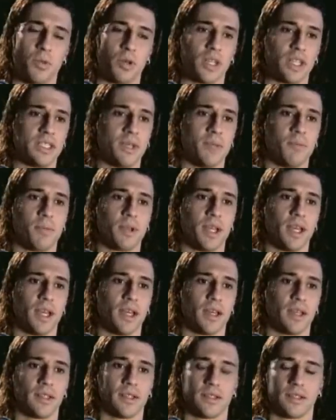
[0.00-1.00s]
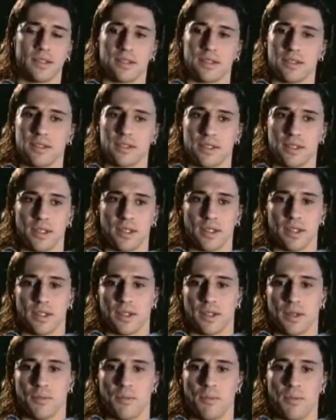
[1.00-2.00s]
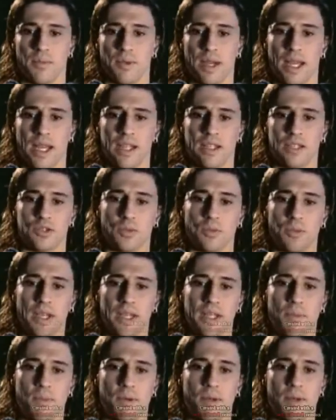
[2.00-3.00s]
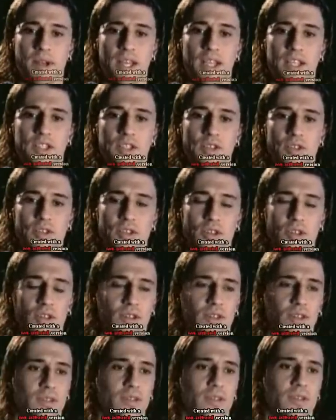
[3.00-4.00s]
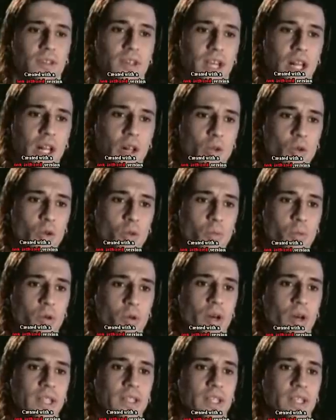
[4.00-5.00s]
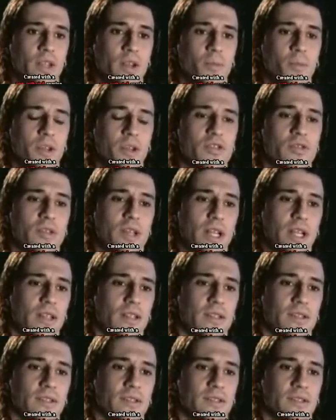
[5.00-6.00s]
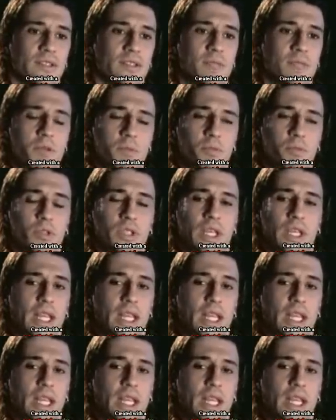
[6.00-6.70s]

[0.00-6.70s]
so to be remembered that way would be great, as well as being a team player who always put the interests of his team before his own.